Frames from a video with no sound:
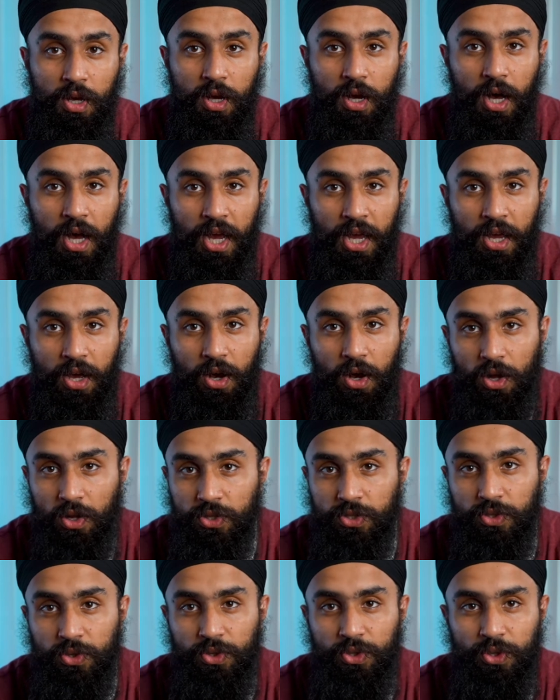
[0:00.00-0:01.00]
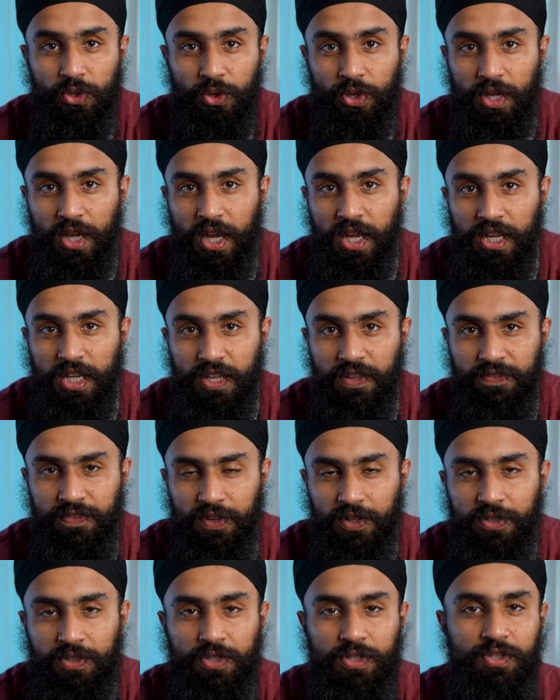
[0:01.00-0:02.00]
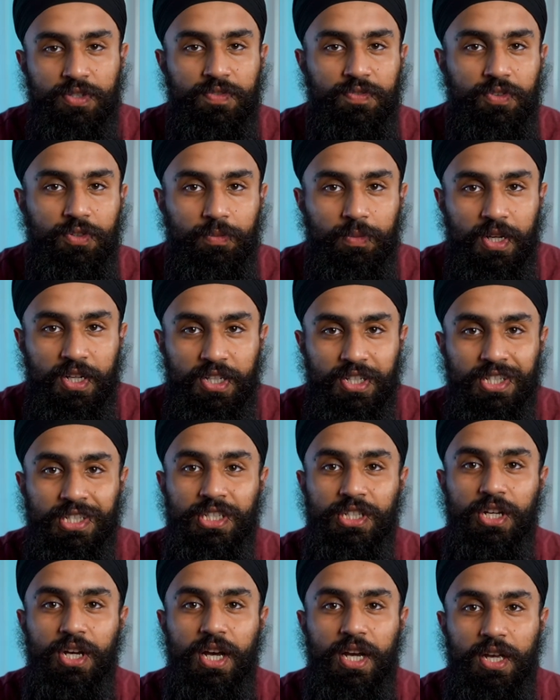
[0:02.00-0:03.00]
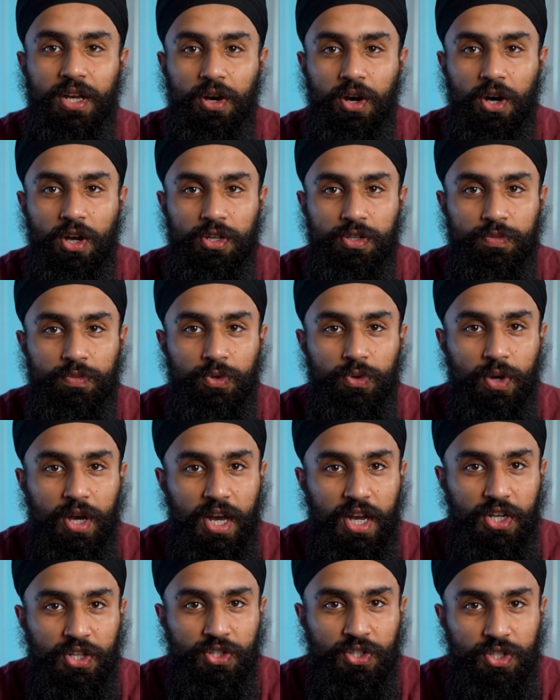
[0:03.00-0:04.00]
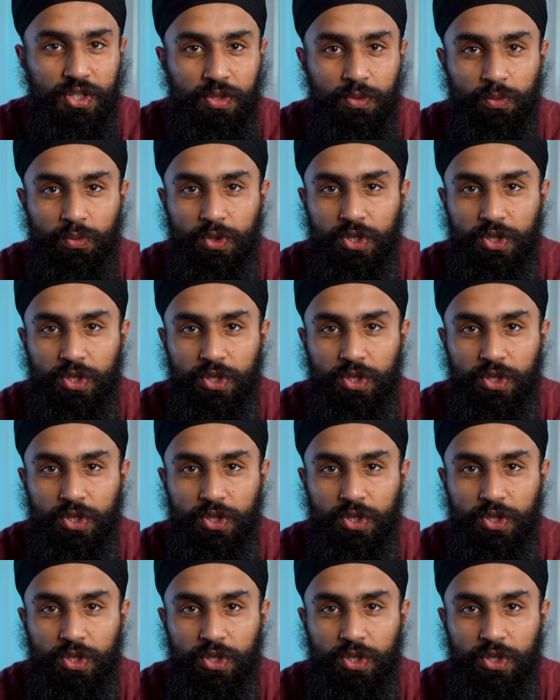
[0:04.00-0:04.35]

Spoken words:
I also took ND filters for my DJI Osmo Action,